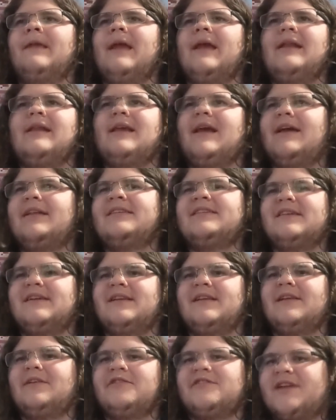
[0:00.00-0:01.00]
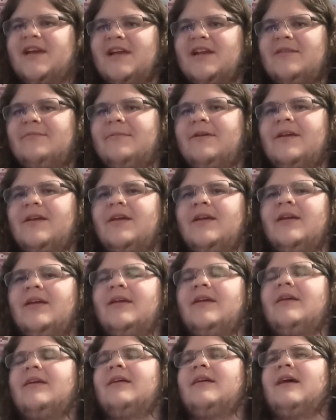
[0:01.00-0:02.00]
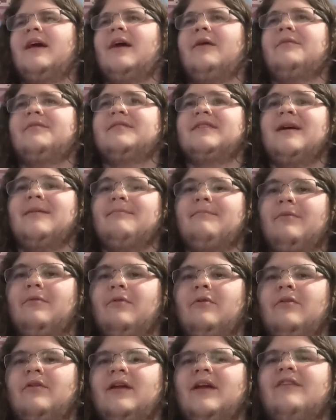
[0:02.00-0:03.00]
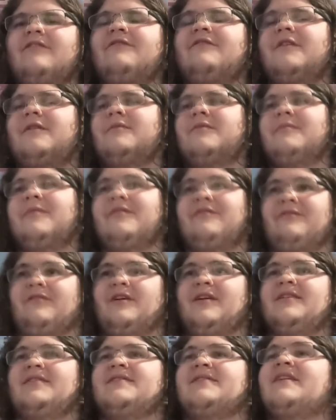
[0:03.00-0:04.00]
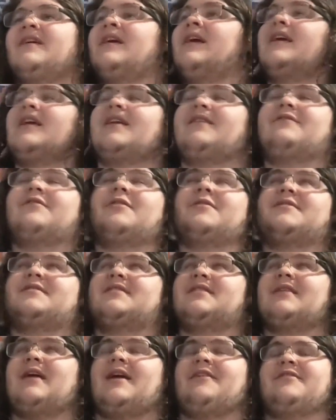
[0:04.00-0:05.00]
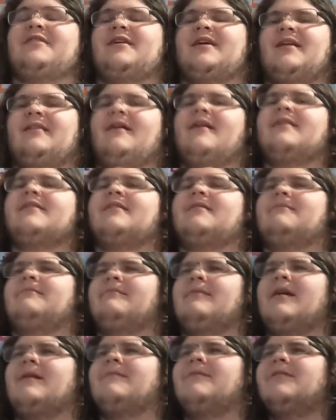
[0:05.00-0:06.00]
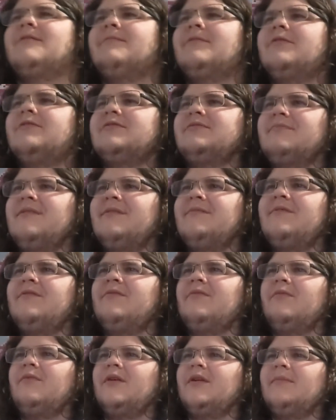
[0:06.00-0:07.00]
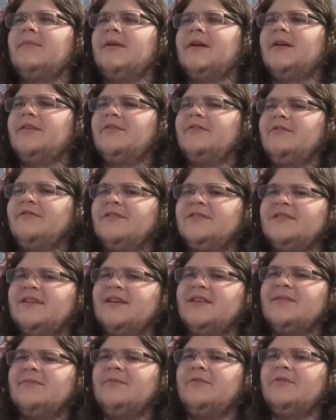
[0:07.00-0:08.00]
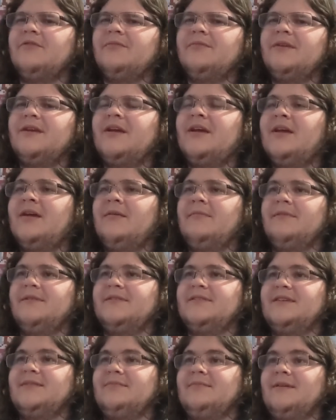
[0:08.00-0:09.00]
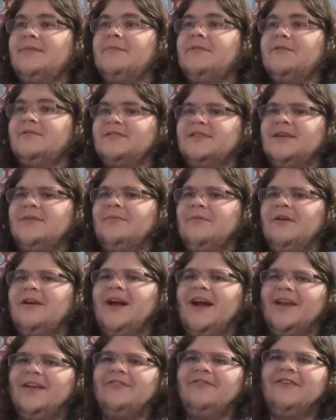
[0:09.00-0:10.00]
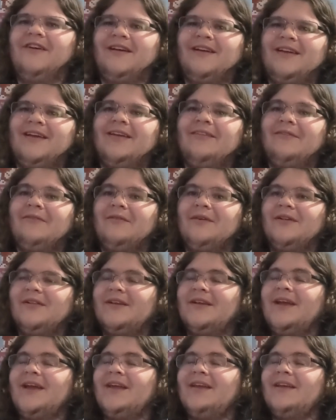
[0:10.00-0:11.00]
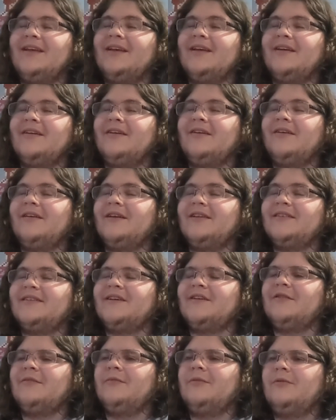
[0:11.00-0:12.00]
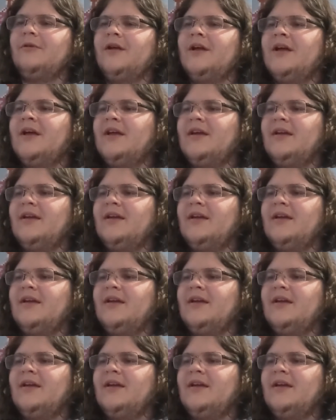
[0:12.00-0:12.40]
And yet, it entertained me. I was not bored. I had fun with my friends. Even though it seemed... I think I liked it maybe the most. Maybe one of my other friends liked it more than me. But it seemed like most of them were kind of fucking really hating it and calling it terrible.